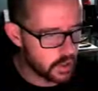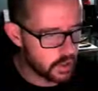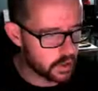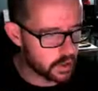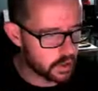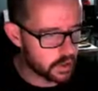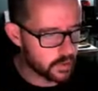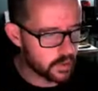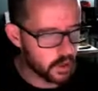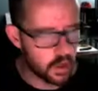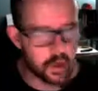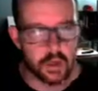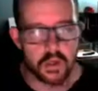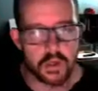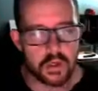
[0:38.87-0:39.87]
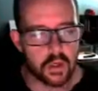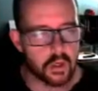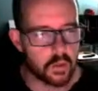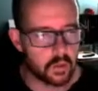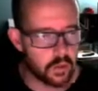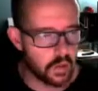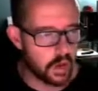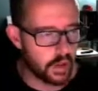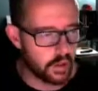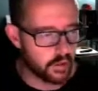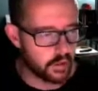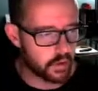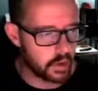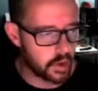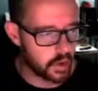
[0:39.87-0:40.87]
To be honest, I'd
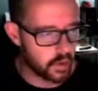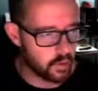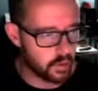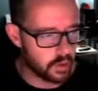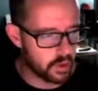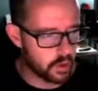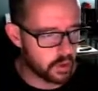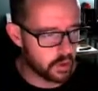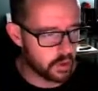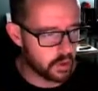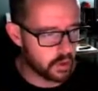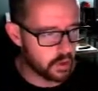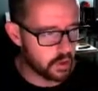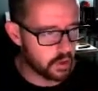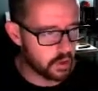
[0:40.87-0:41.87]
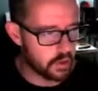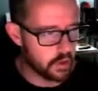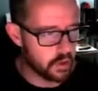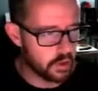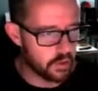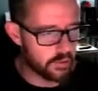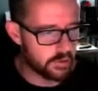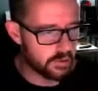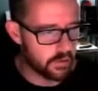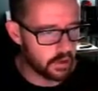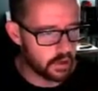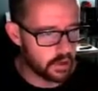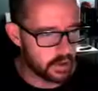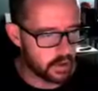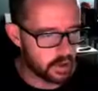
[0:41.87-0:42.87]
rather counterpick if
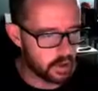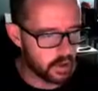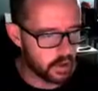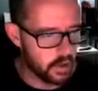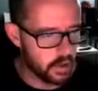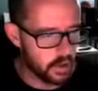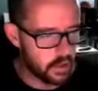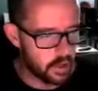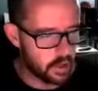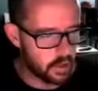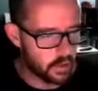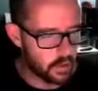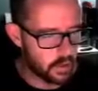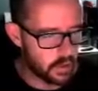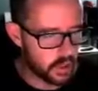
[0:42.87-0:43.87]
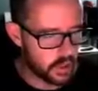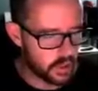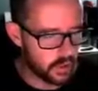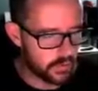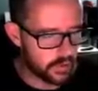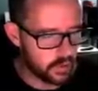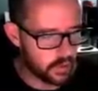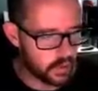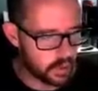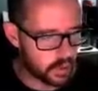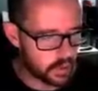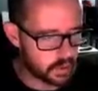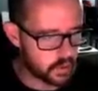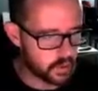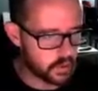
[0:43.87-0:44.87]
if you're going
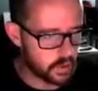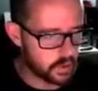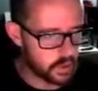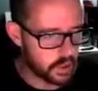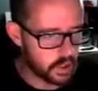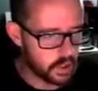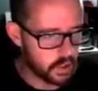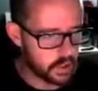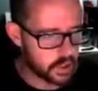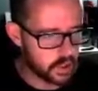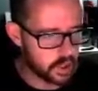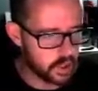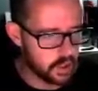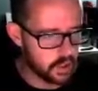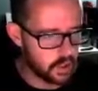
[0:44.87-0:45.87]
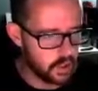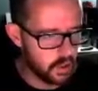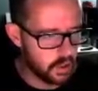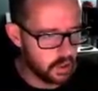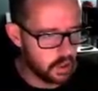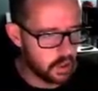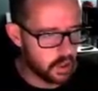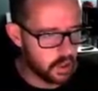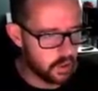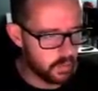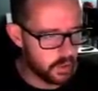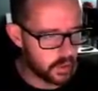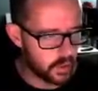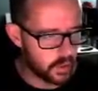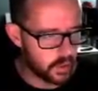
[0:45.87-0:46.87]
against a really good deadshot.
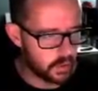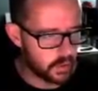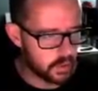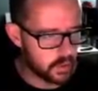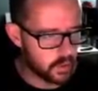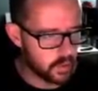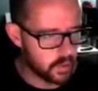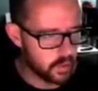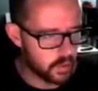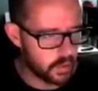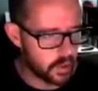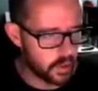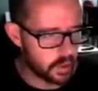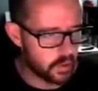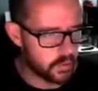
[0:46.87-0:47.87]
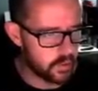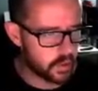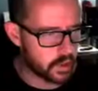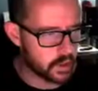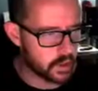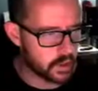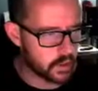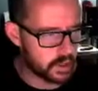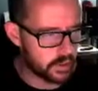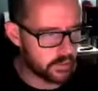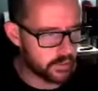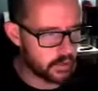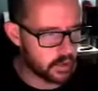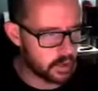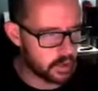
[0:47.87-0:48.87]
I recommend Superman because you
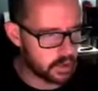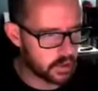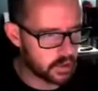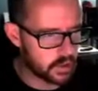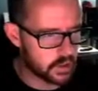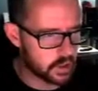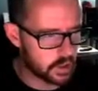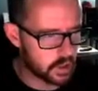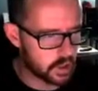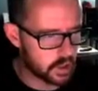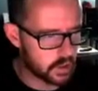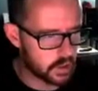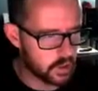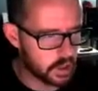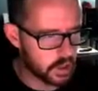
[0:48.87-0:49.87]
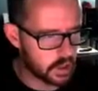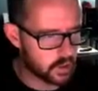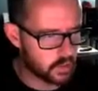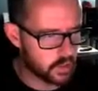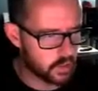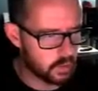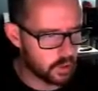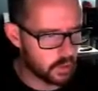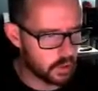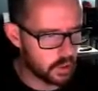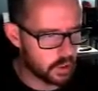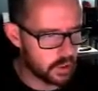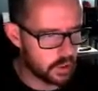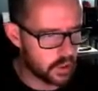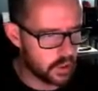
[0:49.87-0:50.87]
have a decent air dash
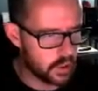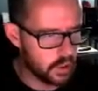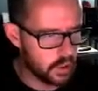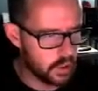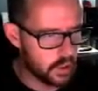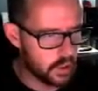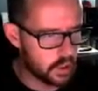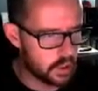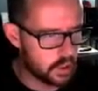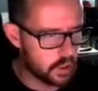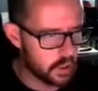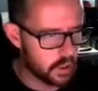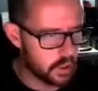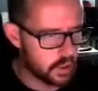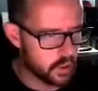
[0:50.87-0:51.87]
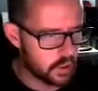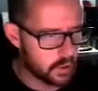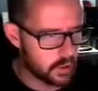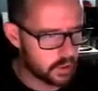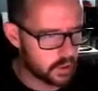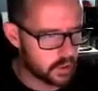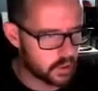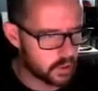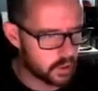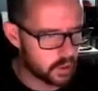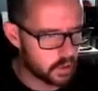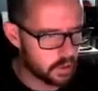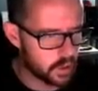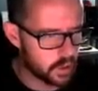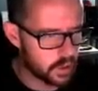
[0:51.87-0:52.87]
mobility, and air laser
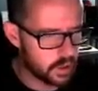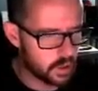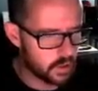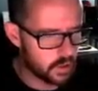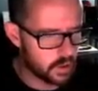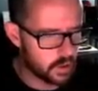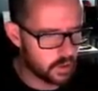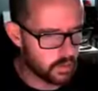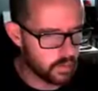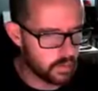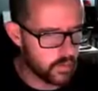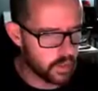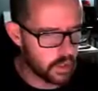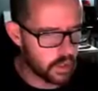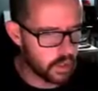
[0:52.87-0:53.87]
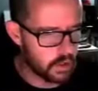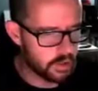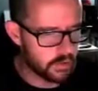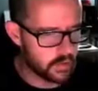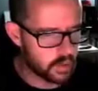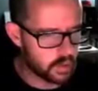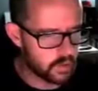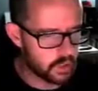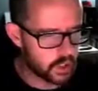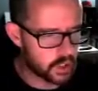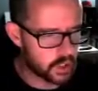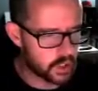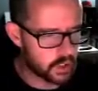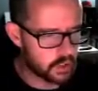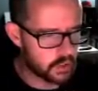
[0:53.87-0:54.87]
usually beats out any of his
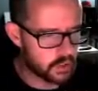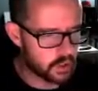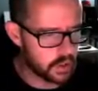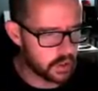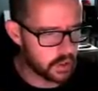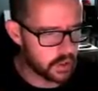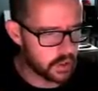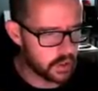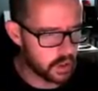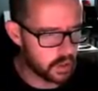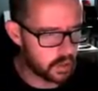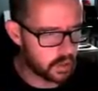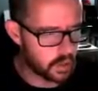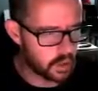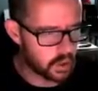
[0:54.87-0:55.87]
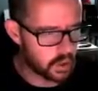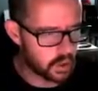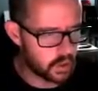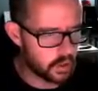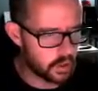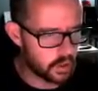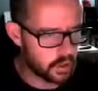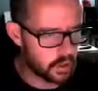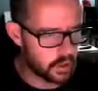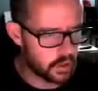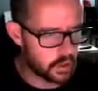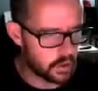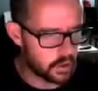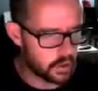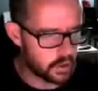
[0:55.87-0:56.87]
projectiles, and he does not want to trade with
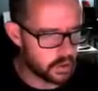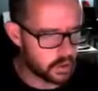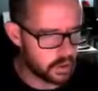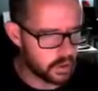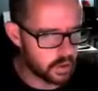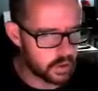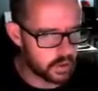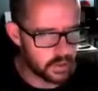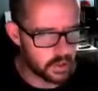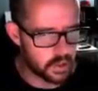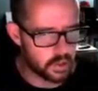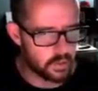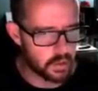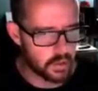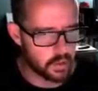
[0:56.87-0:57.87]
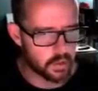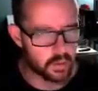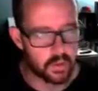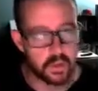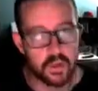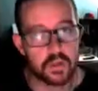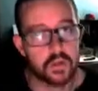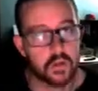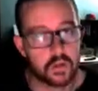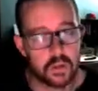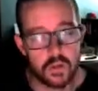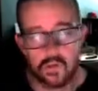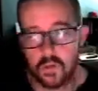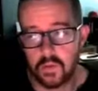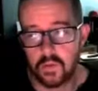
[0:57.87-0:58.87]
an air laser, especially meter burn one that's
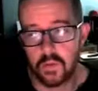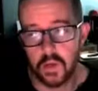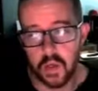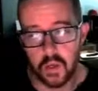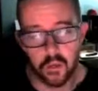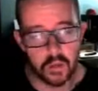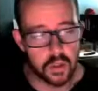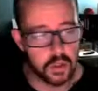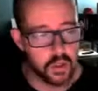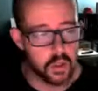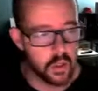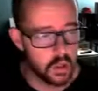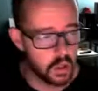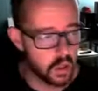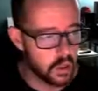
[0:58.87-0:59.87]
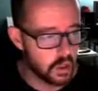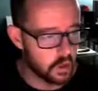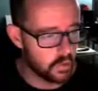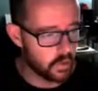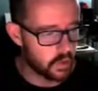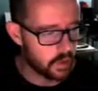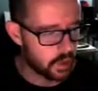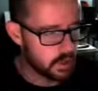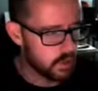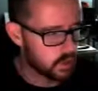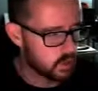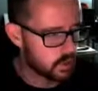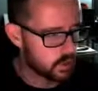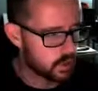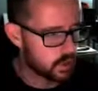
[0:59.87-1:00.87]
173 damage when
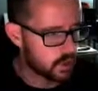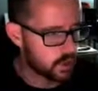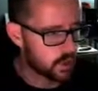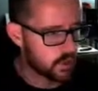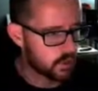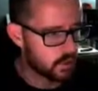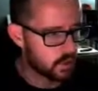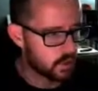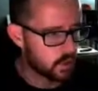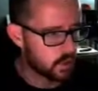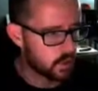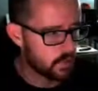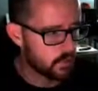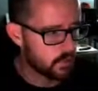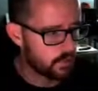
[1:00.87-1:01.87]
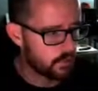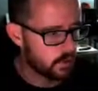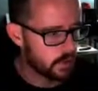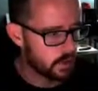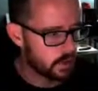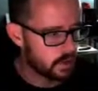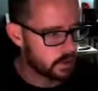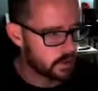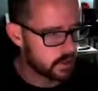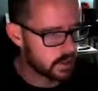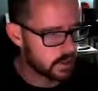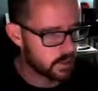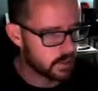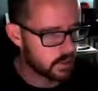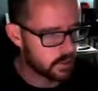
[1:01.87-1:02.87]
his straight shot's only going to hit you for like
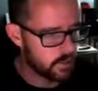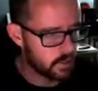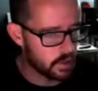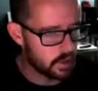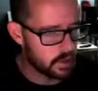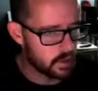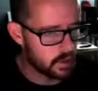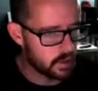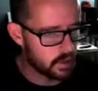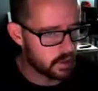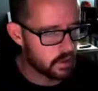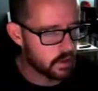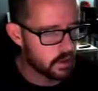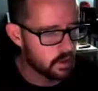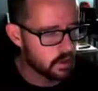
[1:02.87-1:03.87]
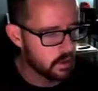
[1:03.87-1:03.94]
60 something, I think.